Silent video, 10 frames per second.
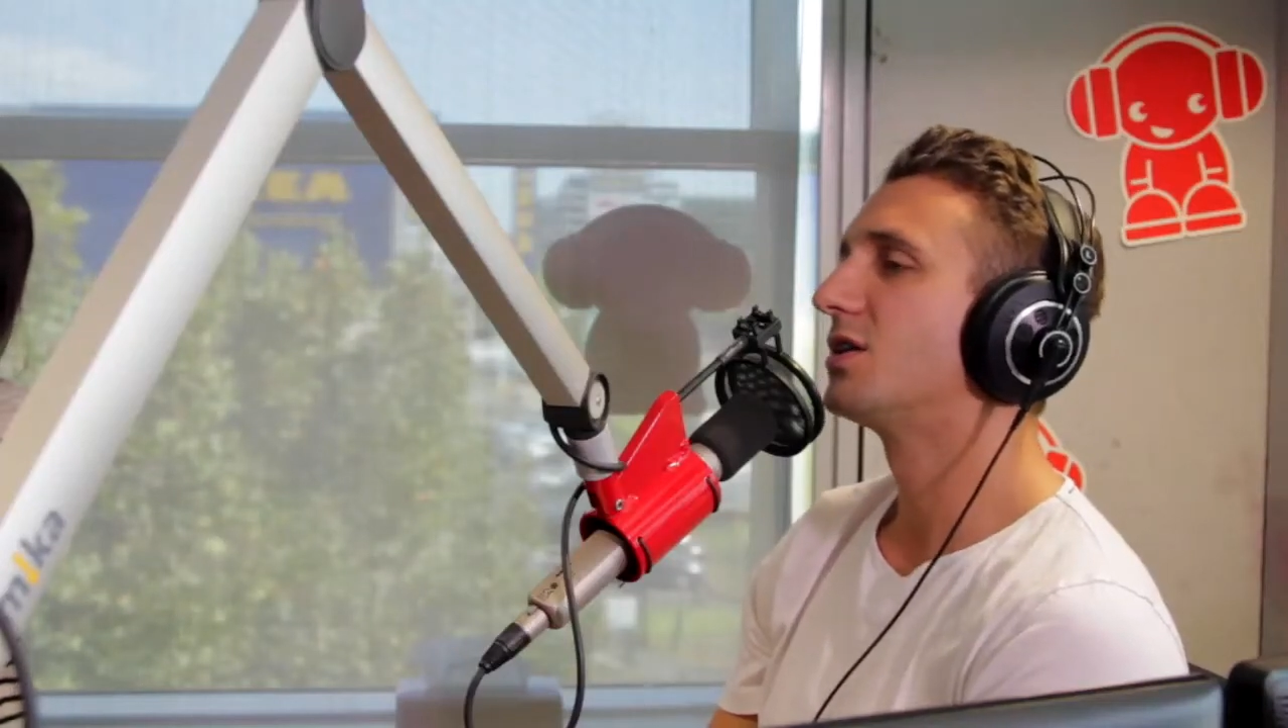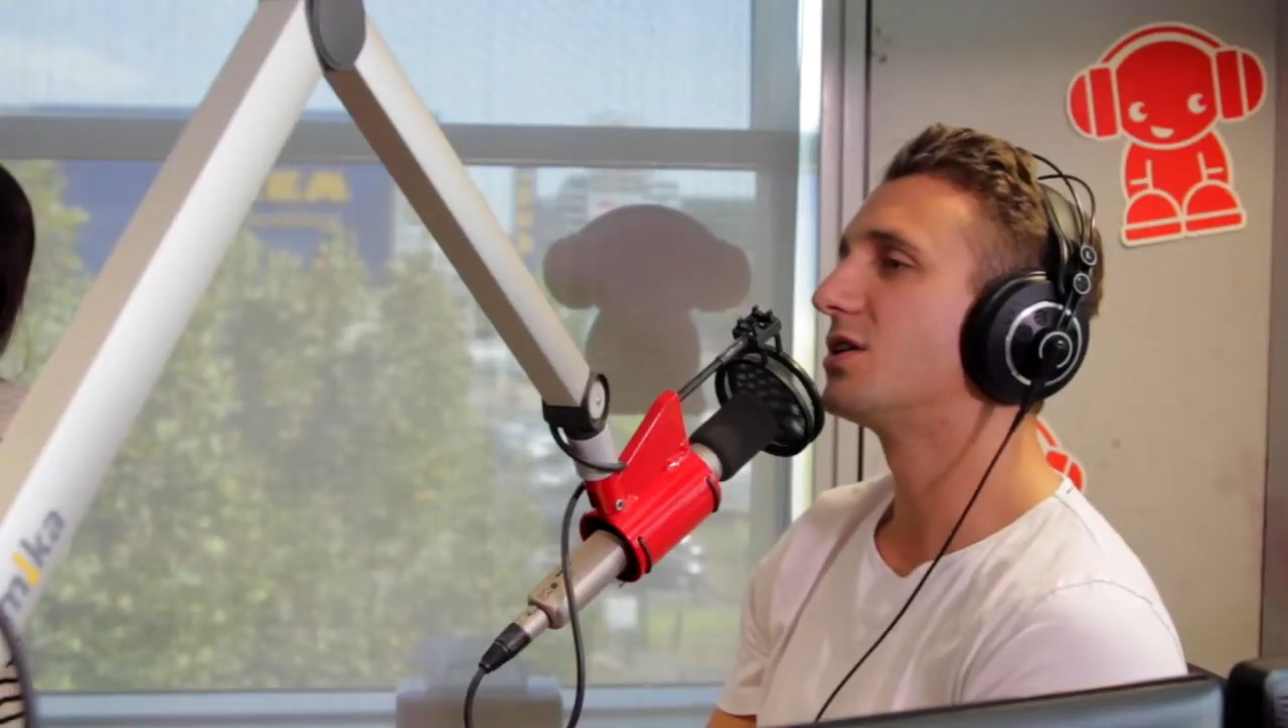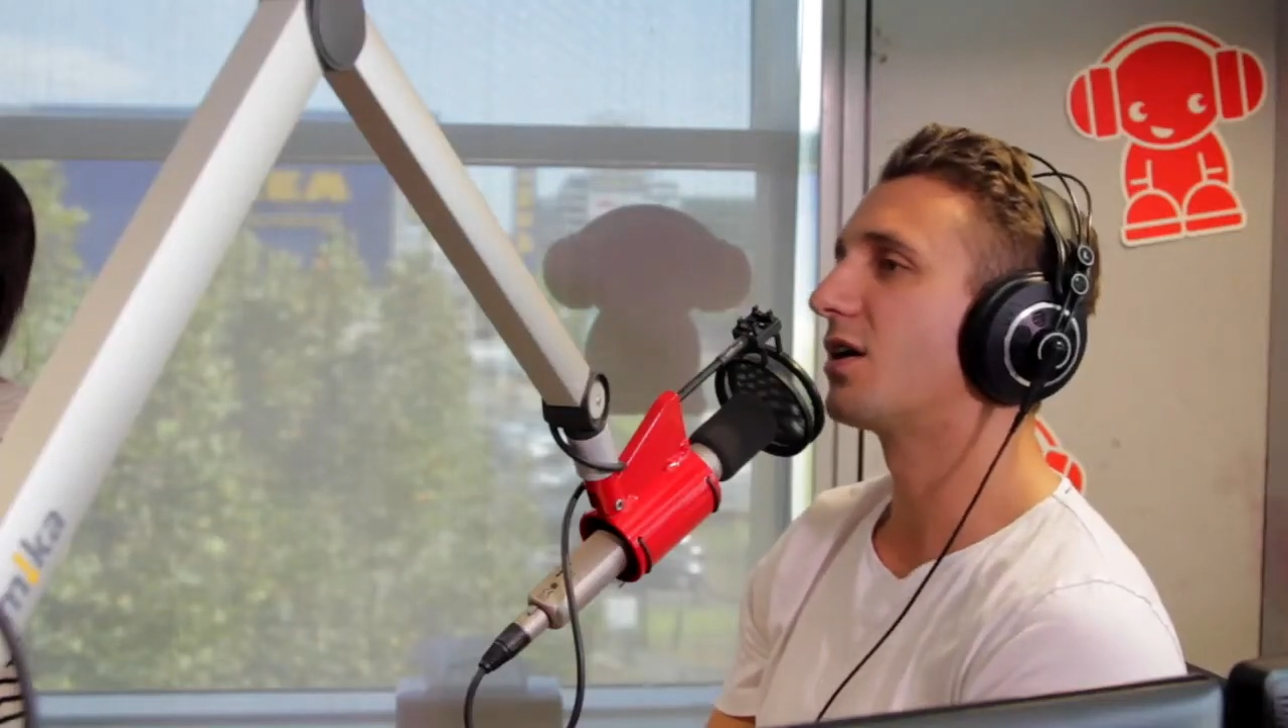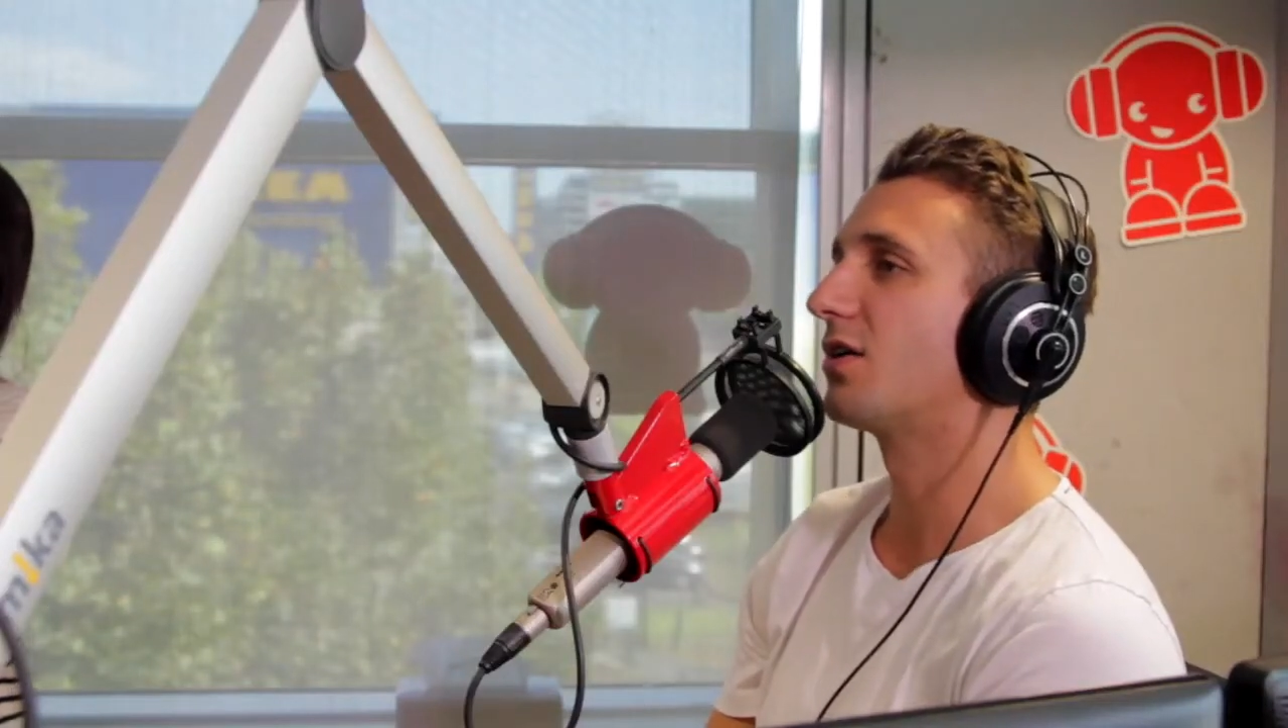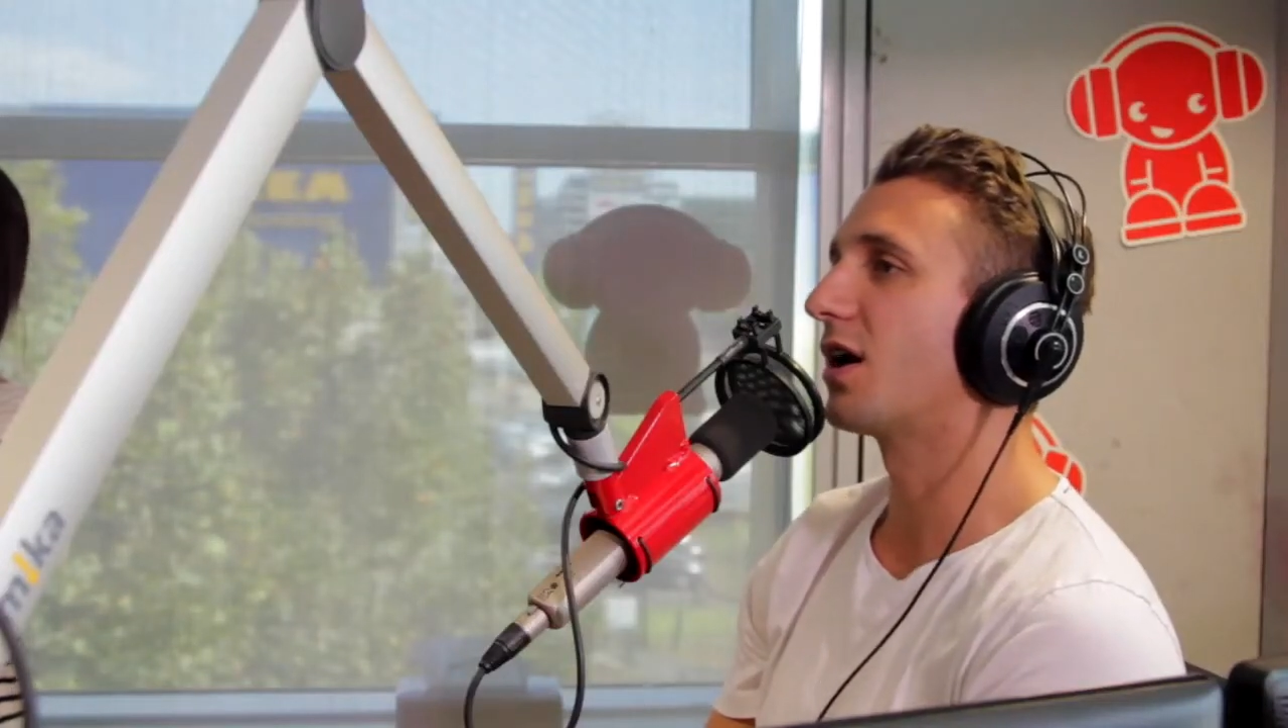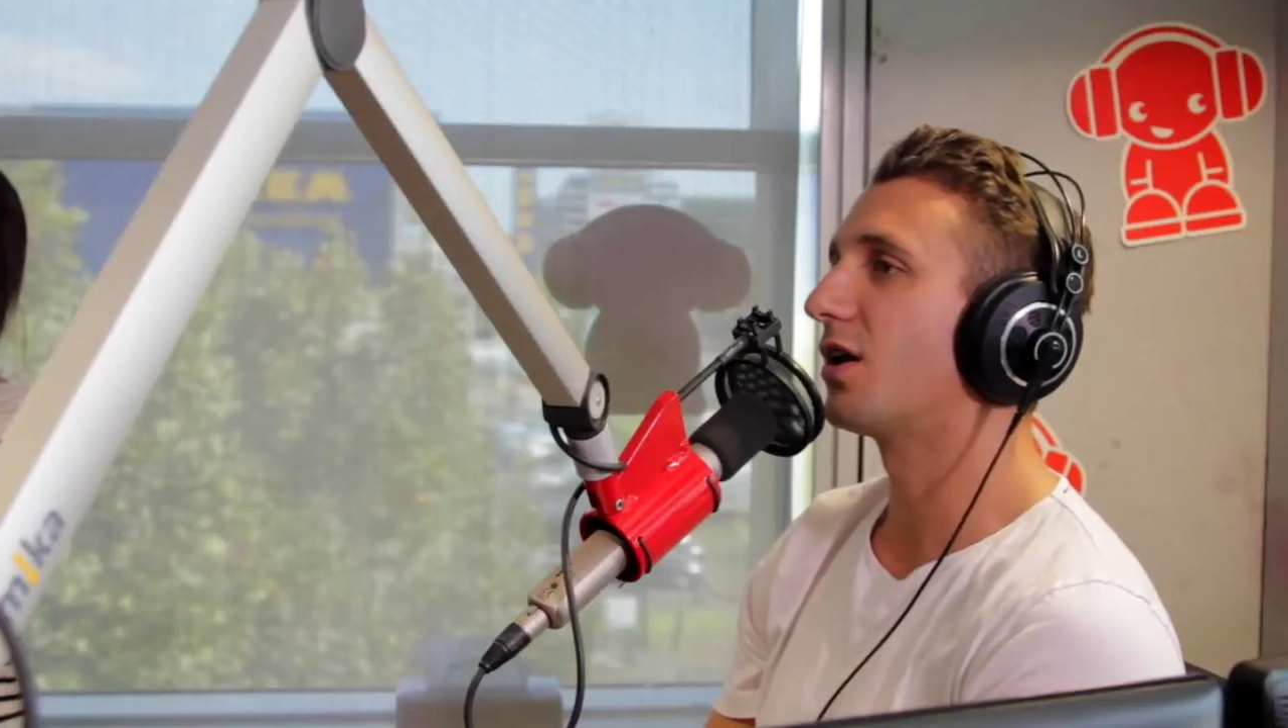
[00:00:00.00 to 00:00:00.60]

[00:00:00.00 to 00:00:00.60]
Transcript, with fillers: juggling?